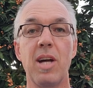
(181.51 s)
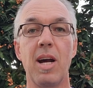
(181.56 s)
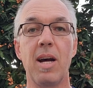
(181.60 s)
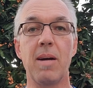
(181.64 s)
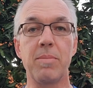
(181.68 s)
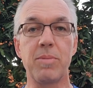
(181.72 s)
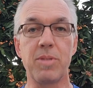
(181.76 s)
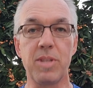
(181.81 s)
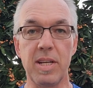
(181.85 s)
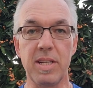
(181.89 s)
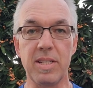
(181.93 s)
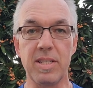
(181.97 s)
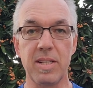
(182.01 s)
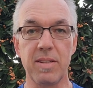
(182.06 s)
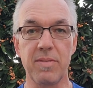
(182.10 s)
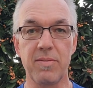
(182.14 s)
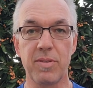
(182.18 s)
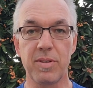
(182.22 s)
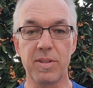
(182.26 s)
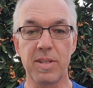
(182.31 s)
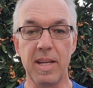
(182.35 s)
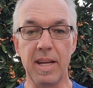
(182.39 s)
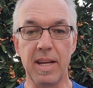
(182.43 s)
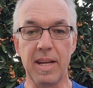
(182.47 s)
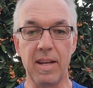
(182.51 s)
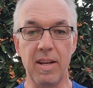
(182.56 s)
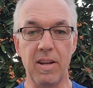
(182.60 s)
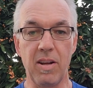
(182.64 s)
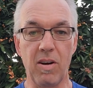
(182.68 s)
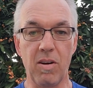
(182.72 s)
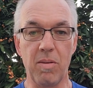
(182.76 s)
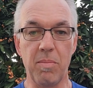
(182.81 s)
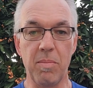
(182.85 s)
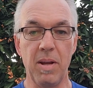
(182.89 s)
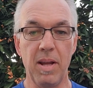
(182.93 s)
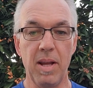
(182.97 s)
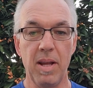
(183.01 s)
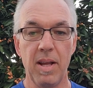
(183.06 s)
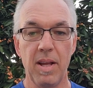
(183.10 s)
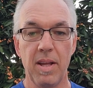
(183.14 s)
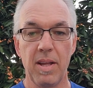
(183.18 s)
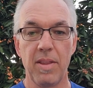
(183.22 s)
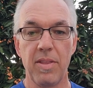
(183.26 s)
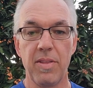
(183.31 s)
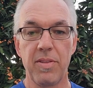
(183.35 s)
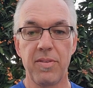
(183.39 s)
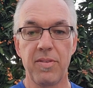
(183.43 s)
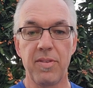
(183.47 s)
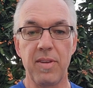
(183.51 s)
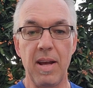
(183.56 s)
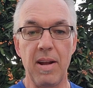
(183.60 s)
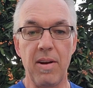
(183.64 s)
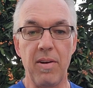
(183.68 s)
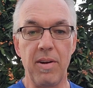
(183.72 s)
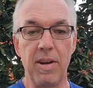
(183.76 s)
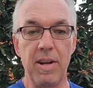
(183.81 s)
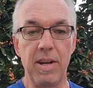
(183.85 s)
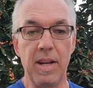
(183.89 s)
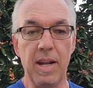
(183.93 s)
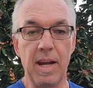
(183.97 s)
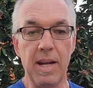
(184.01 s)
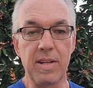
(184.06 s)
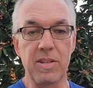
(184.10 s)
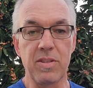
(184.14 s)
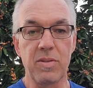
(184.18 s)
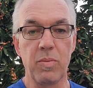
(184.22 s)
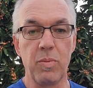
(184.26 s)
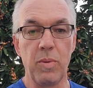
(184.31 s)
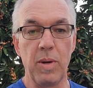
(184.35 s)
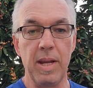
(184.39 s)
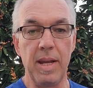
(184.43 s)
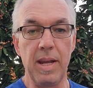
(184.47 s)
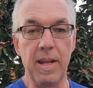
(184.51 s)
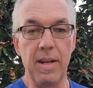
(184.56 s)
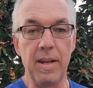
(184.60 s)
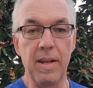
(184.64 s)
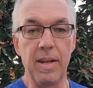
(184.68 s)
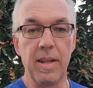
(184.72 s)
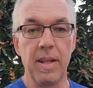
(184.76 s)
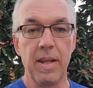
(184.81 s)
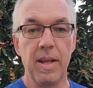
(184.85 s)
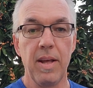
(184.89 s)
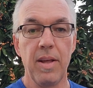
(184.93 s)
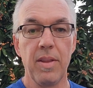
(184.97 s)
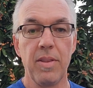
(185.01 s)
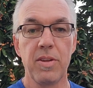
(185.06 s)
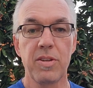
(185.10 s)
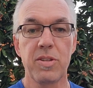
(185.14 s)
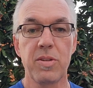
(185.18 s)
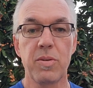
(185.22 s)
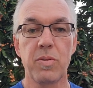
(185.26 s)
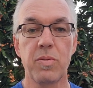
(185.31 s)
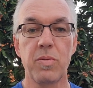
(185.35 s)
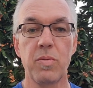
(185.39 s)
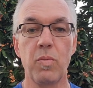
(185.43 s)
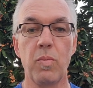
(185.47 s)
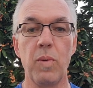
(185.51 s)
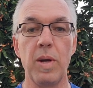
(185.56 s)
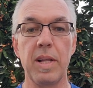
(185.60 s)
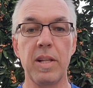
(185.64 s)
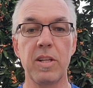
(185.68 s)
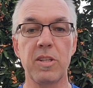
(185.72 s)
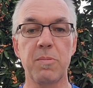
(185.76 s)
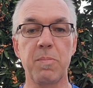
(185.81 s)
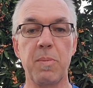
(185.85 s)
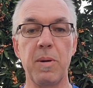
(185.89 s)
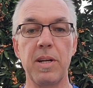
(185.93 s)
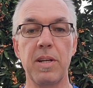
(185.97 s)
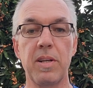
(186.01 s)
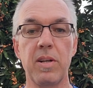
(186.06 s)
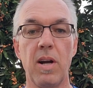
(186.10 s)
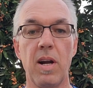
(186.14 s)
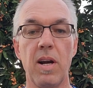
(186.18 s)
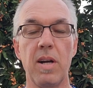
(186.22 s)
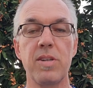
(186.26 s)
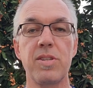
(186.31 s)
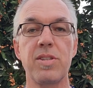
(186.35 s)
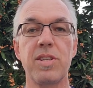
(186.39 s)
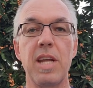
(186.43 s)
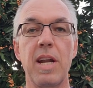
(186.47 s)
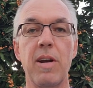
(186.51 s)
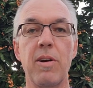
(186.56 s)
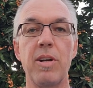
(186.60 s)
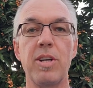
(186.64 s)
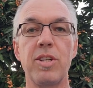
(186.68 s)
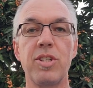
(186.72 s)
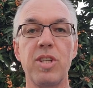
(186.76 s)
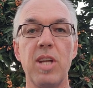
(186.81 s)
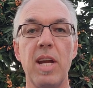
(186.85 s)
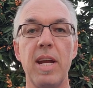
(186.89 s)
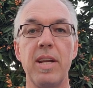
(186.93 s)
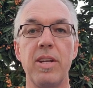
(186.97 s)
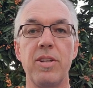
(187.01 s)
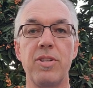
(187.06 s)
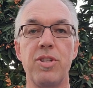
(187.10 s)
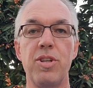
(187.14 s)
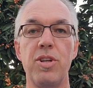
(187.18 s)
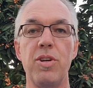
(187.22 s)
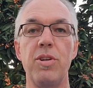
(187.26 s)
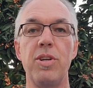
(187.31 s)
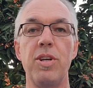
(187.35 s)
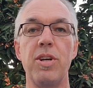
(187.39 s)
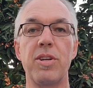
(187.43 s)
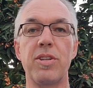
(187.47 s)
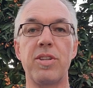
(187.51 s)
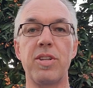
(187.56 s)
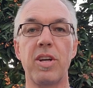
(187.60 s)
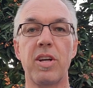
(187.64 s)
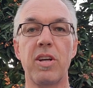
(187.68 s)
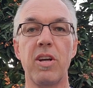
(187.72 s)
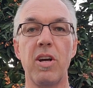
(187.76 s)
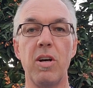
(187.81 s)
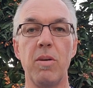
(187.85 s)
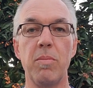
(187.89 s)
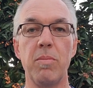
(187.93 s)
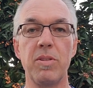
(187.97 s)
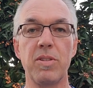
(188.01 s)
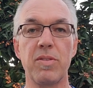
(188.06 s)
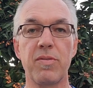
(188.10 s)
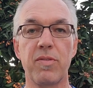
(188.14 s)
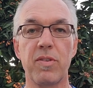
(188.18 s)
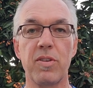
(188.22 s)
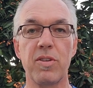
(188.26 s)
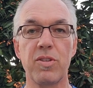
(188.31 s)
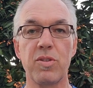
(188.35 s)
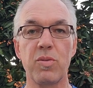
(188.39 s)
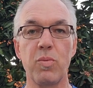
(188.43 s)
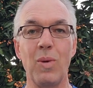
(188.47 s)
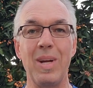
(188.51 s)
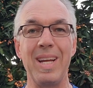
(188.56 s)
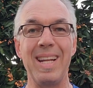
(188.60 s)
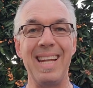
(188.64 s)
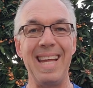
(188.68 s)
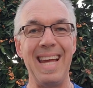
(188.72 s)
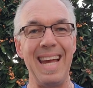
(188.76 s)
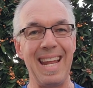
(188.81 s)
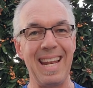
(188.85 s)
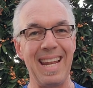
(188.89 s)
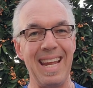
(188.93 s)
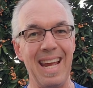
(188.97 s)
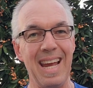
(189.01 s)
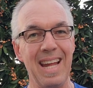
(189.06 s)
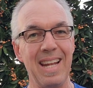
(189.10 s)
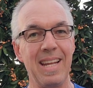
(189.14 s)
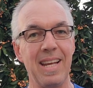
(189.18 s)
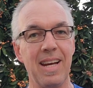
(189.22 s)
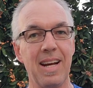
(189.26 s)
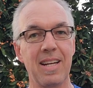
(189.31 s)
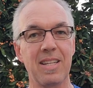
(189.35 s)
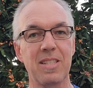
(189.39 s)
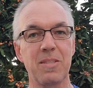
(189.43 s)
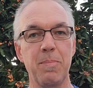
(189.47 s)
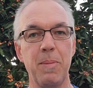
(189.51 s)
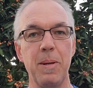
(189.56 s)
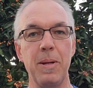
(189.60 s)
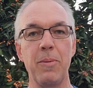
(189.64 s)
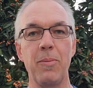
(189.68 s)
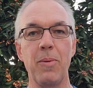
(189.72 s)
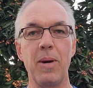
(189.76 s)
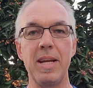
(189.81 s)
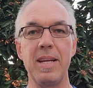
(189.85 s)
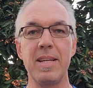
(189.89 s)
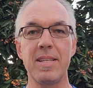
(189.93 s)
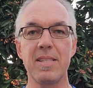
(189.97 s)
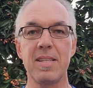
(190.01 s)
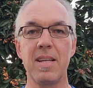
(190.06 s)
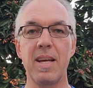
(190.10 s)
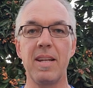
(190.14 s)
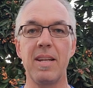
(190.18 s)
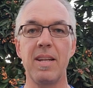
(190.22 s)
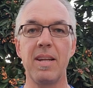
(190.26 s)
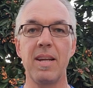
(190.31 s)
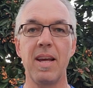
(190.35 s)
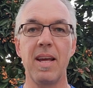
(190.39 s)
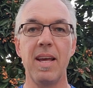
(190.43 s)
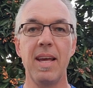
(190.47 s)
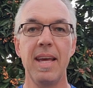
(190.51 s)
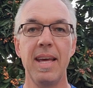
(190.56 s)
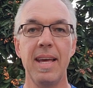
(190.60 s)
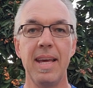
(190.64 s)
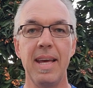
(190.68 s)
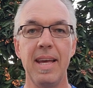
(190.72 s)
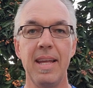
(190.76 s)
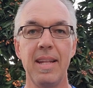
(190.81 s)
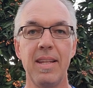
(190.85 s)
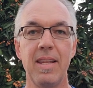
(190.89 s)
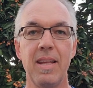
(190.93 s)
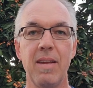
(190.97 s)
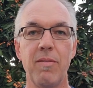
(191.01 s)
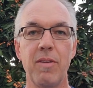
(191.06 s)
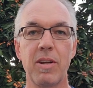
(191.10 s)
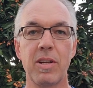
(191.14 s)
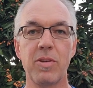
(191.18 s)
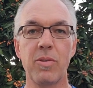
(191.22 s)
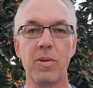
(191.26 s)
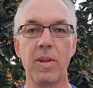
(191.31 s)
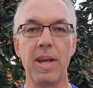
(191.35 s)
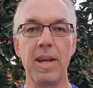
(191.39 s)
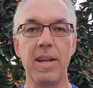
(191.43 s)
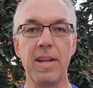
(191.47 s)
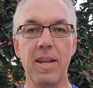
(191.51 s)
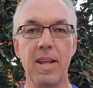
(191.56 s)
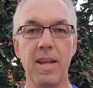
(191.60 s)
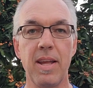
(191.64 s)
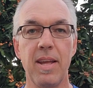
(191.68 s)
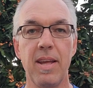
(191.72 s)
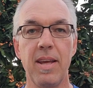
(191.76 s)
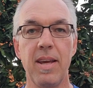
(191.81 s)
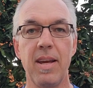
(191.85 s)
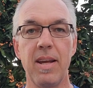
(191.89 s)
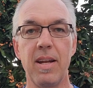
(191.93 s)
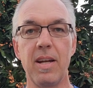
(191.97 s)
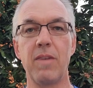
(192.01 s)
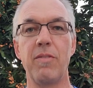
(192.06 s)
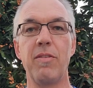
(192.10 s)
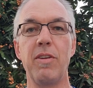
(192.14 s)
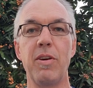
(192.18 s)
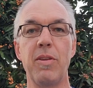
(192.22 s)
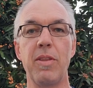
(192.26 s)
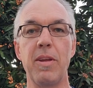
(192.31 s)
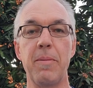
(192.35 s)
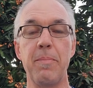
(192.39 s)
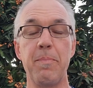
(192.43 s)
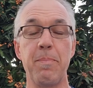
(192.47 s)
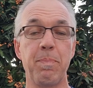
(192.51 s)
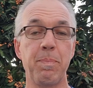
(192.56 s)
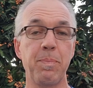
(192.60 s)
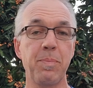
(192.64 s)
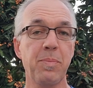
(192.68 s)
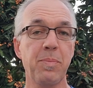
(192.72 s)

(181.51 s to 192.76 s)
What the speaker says: job, Jason, for taking home Saturday night's win. The wingless sprint cars, Terry Schenck Jr. took home his first win at Antioch Speedway. He said in the Victory Lane interview that